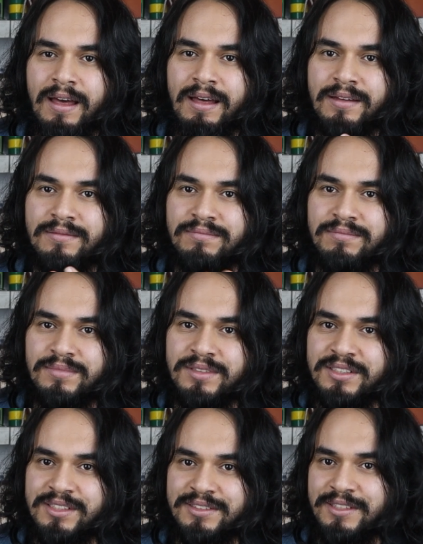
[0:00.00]
And
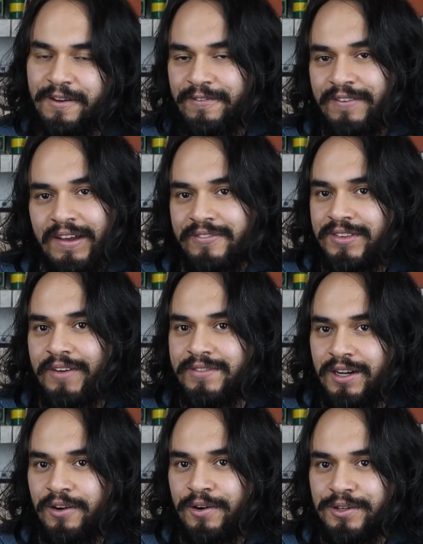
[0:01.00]
this is the fifth of
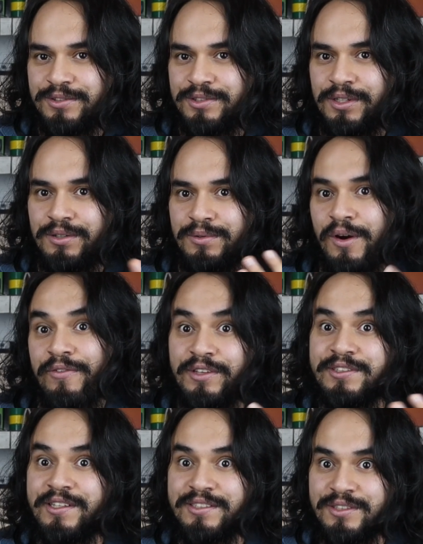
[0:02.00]
the chord, so
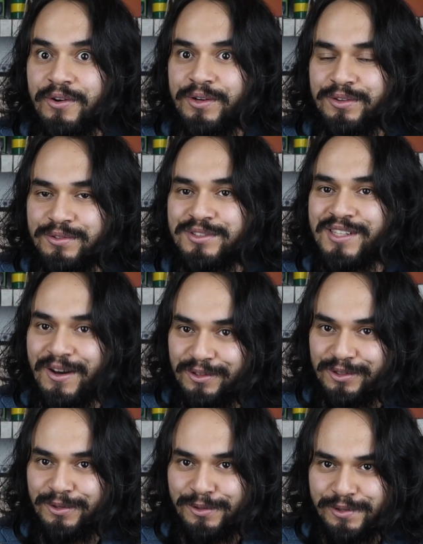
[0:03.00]
obviously it's going to
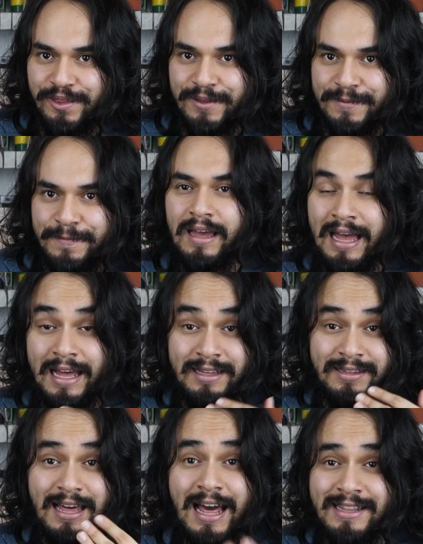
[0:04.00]
sound good.
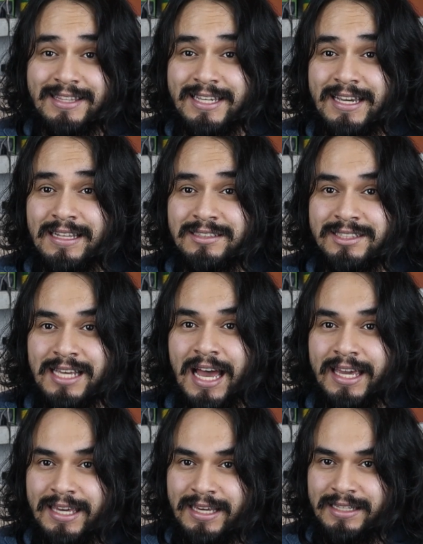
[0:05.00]
And at the end,
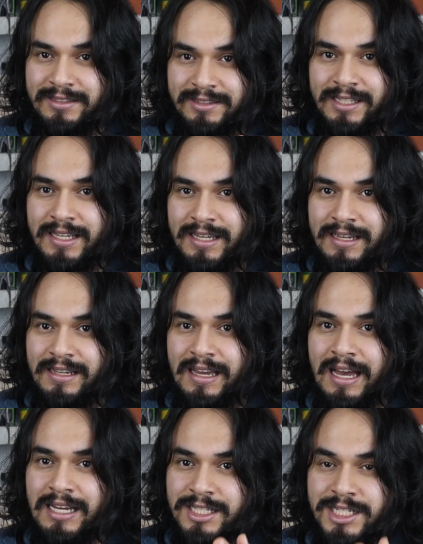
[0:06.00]
Psyche is singing
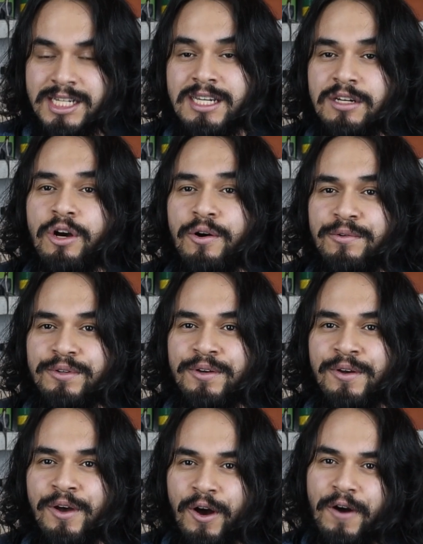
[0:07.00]
a G note
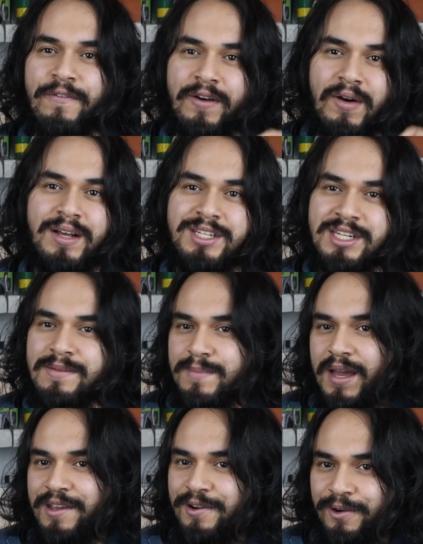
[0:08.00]
over a G
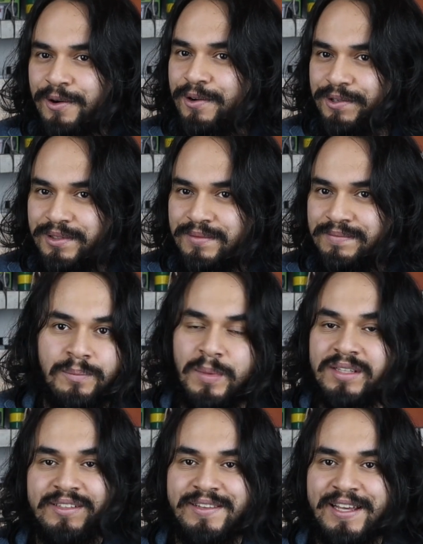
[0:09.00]
major chord.
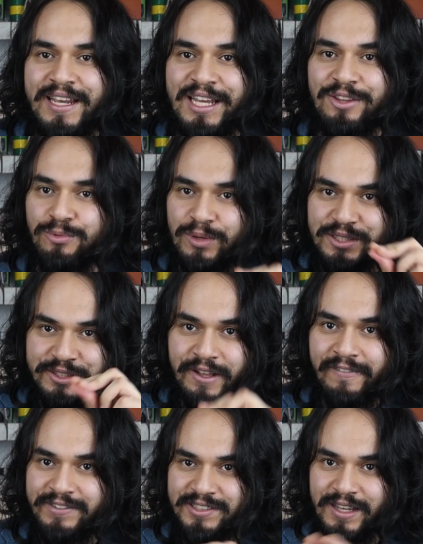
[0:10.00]
Basically, it
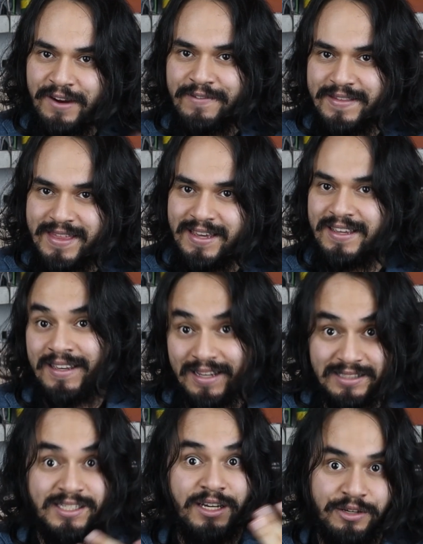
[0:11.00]
resolves everything.
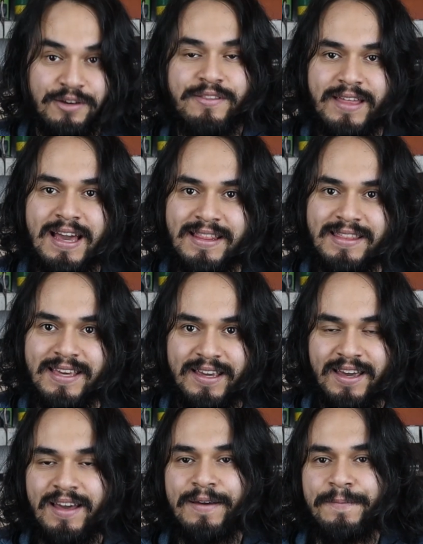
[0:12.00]
It's a good ending.
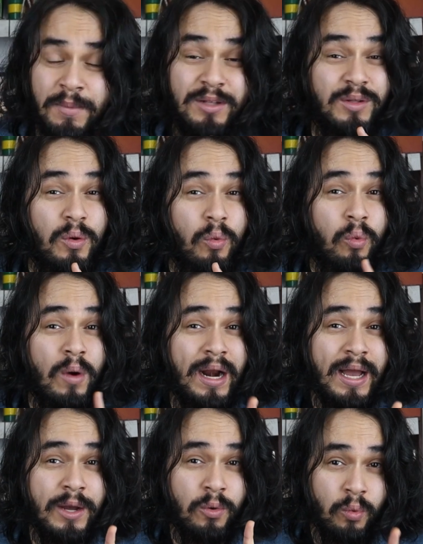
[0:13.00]
But what
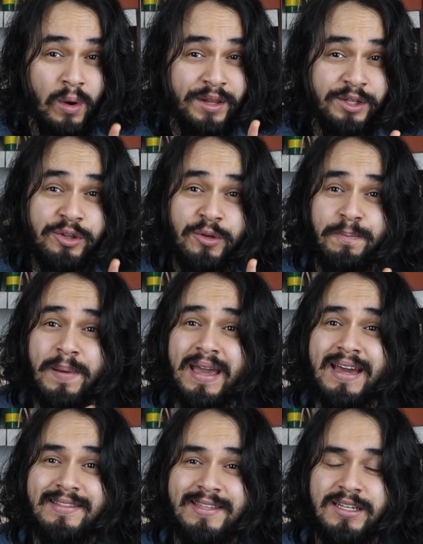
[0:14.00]
I want you to
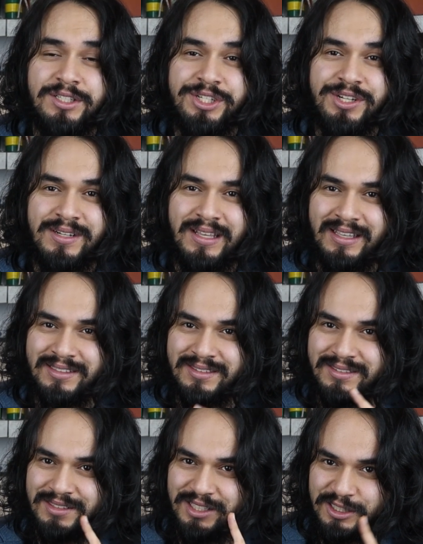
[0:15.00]
pay attention is
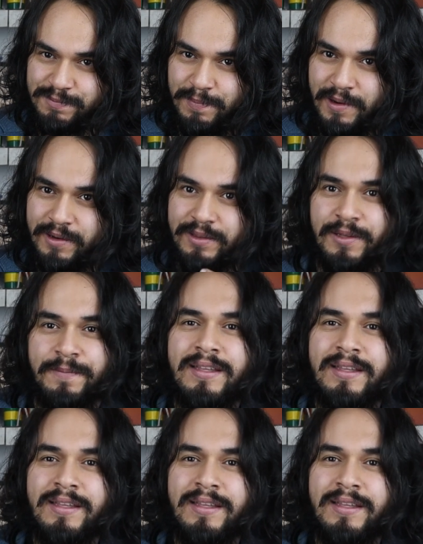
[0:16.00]
this part.